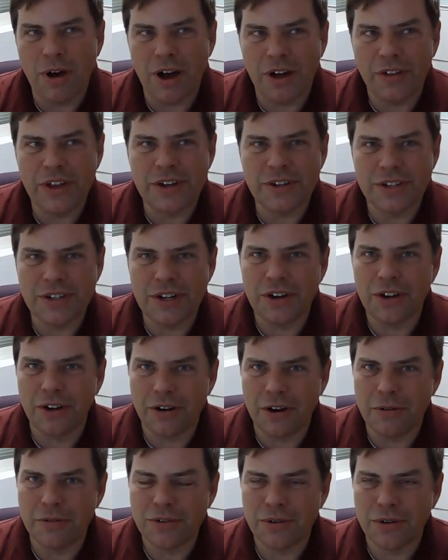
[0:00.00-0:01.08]
while they still
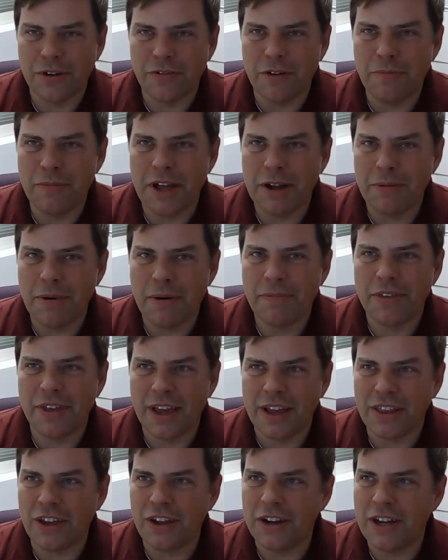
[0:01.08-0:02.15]
are sort of a minimum
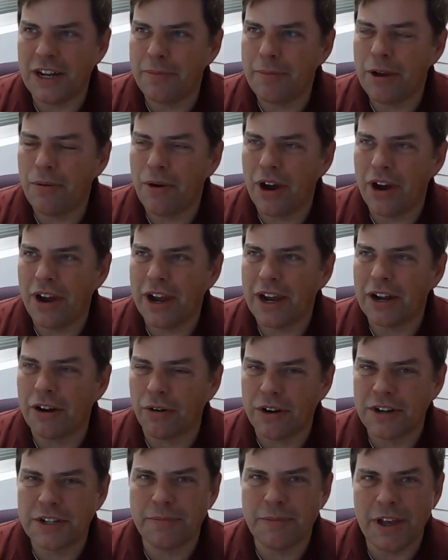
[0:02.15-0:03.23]
thing that you need to be wearing in
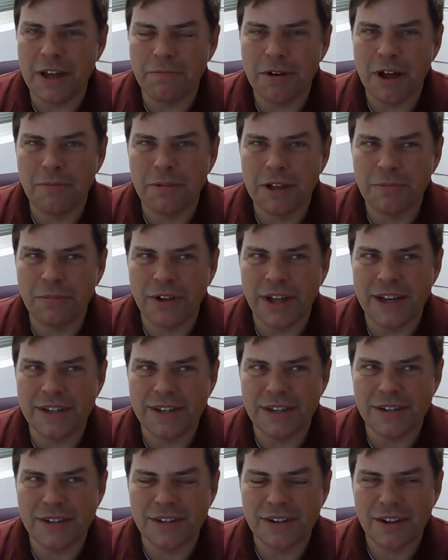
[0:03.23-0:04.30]
order to be in public
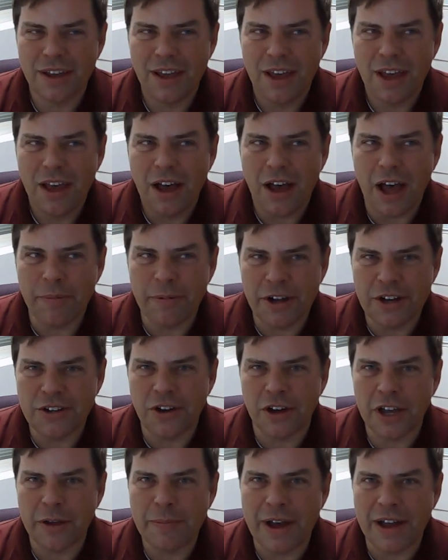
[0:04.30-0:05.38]
places, I'm going
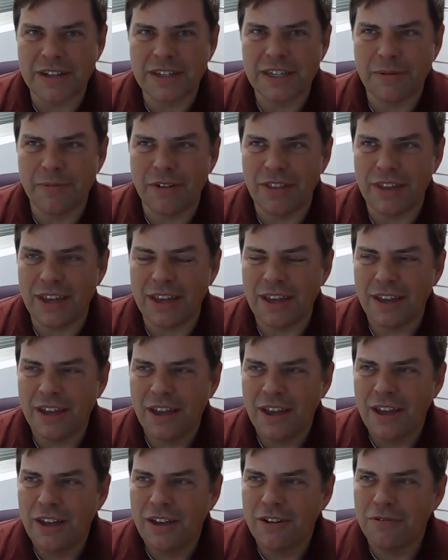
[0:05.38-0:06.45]
to talk about some of the
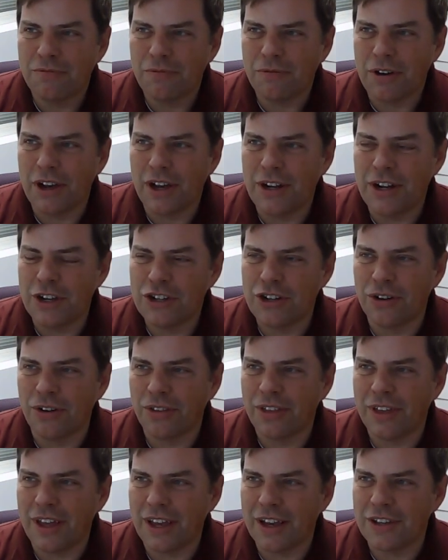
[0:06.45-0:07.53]

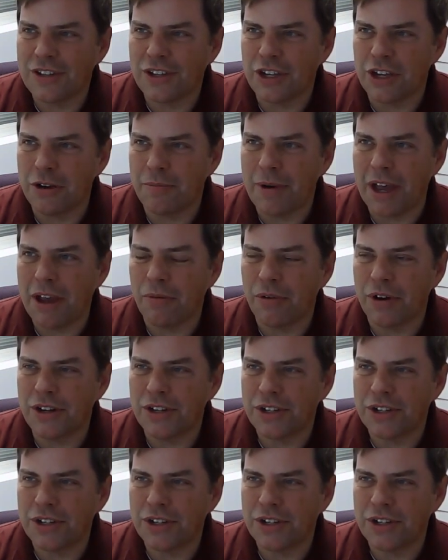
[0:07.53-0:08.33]
additional things that you might